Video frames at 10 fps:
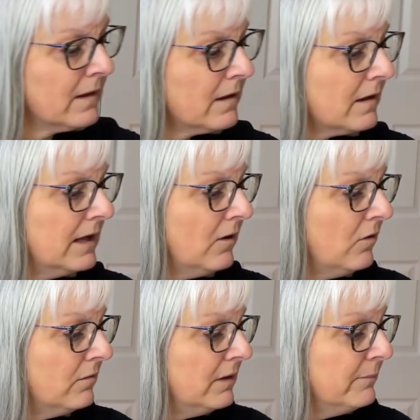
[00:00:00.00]

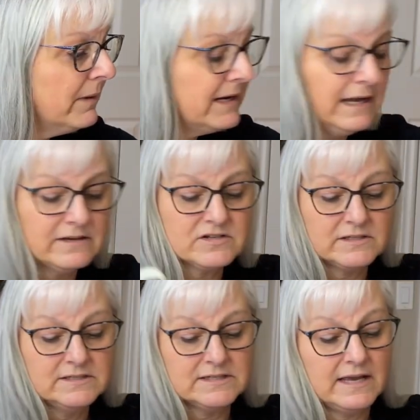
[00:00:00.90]
It might
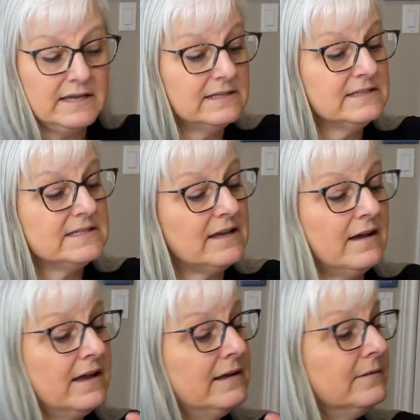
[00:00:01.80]
actually say
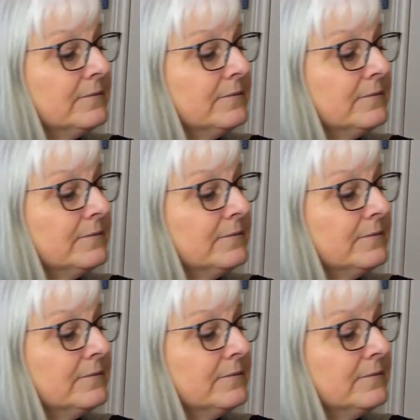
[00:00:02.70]
inside.